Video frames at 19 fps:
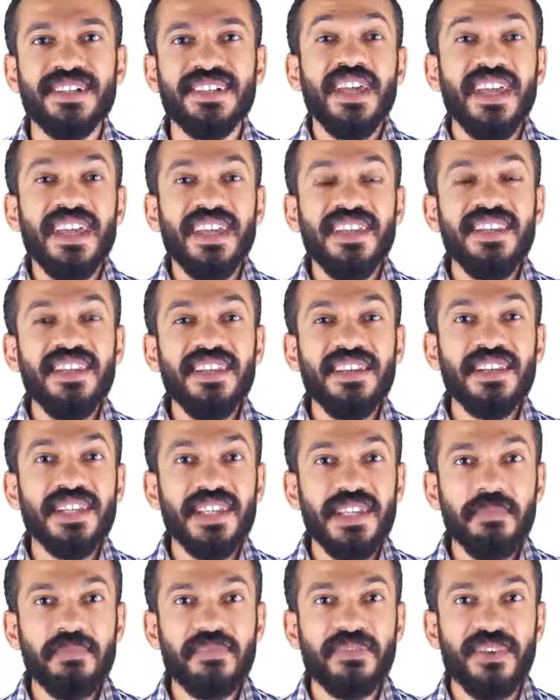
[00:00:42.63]
In the
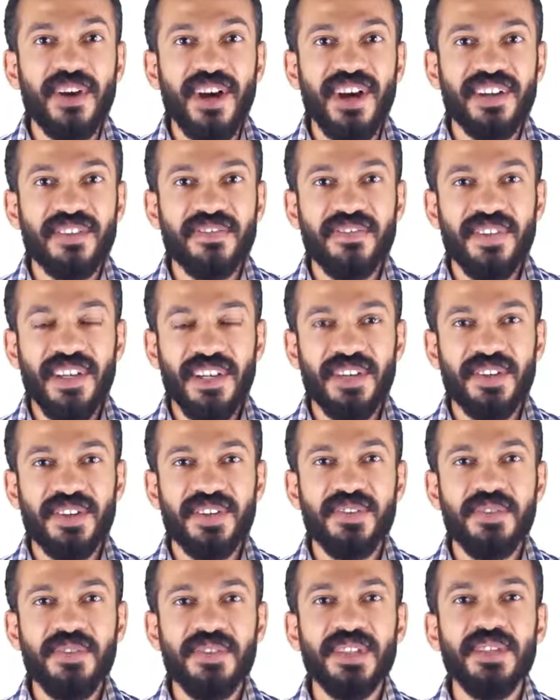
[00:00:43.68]
leapfrog
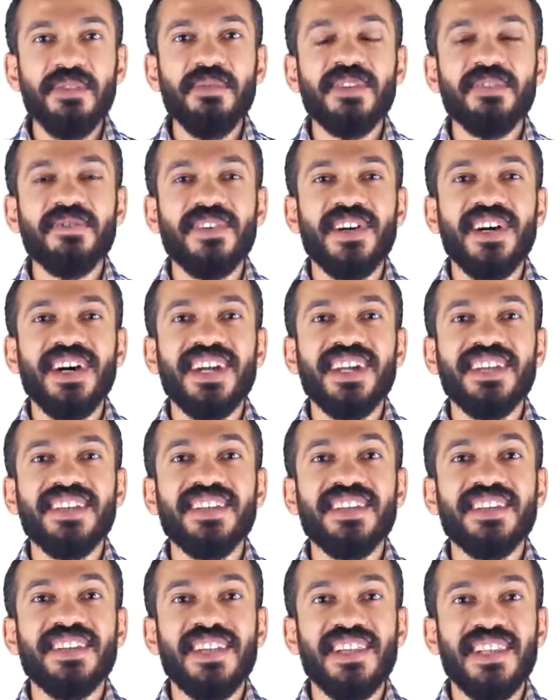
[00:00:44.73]
video, you will
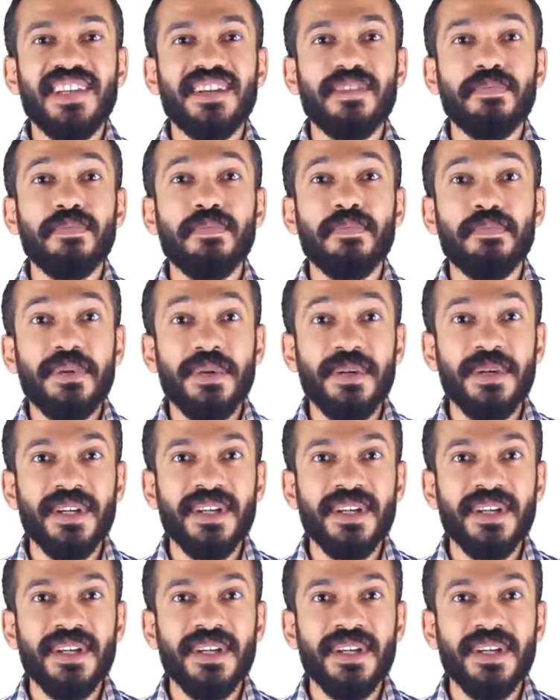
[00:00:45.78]
find the letter P